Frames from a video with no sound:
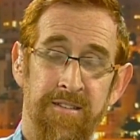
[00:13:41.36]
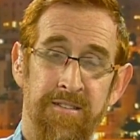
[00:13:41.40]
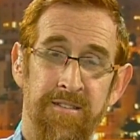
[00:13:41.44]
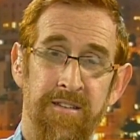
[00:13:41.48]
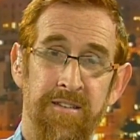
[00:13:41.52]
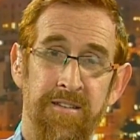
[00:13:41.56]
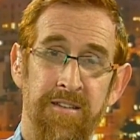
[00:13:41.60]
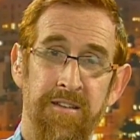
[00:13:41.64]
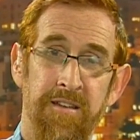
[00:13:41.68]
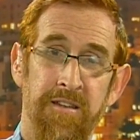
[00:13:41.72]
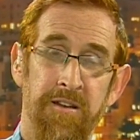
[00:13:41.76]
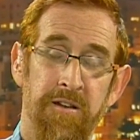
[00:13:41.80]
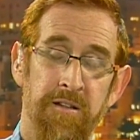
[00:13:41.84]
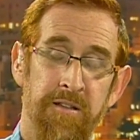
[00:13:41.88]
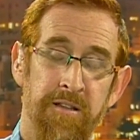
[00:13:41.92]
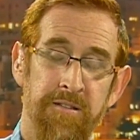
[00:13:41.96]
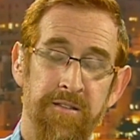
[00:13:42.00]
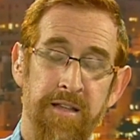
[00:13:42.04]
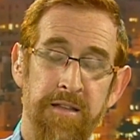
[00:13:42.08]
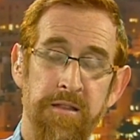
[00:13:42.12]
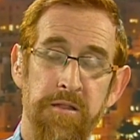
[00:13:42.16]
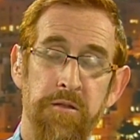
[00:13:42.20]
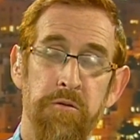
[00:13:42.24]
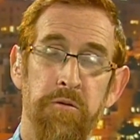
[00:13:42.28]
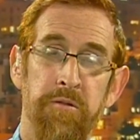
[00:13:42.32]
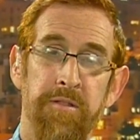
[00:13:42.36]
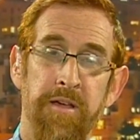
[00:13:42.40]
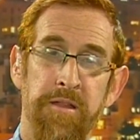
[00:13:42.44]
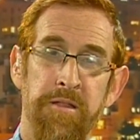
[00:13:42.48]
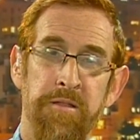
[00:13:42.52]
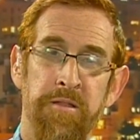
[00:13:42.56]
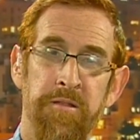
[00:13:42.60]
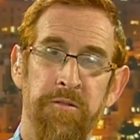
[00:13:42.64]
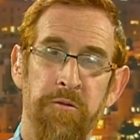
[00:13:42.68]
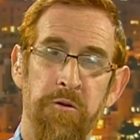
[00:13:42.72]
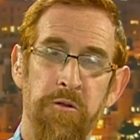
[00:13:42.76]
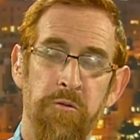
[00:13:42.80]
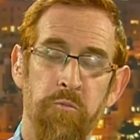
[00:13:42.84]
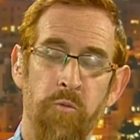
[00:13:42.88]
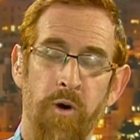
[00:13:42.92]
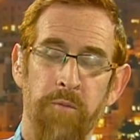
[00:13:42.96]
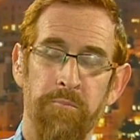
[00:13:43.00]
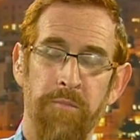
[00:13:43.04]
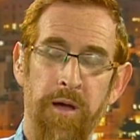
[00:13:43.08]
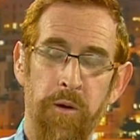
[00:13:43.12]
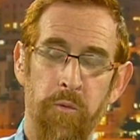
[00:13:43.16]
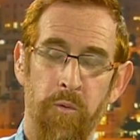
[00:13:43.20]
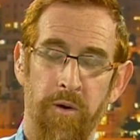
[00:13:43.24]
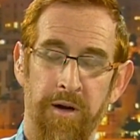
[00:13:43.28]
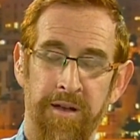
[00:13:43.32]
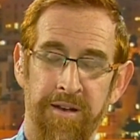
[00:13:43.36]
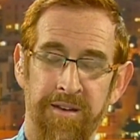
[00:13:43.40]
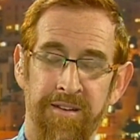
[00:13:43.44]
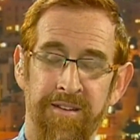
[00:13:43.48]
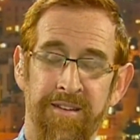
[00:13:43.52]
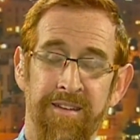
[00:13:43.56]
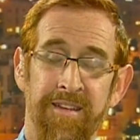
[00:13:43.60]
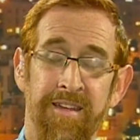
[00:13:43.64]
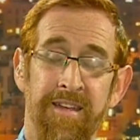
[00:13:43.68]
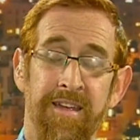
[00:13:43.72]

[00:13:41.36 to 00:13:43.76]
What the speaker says: Well, let's do it one by one.